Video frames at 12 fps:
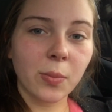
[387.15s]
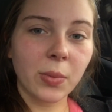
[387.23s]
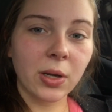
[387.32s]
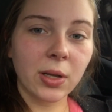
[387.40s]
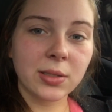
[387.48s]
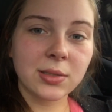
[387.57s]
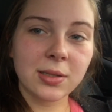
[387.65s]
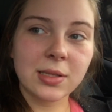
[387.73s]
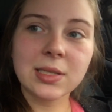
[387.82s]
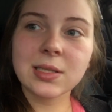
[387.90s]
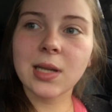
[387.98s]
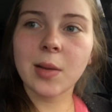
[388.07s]
But
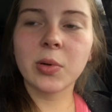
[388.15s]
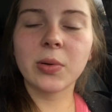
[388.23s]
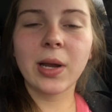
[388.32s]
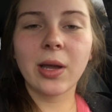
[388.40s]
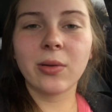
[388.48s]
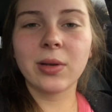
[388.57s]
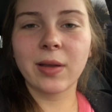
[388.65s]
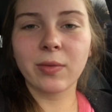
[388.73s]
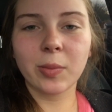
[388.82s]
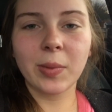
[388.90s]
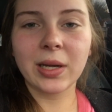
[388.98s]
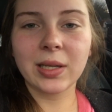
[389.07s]
this time around,
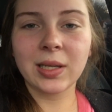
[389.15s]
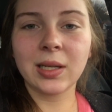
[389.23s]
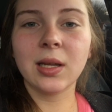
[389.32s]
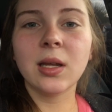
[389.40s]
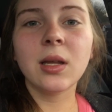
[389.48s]
everybody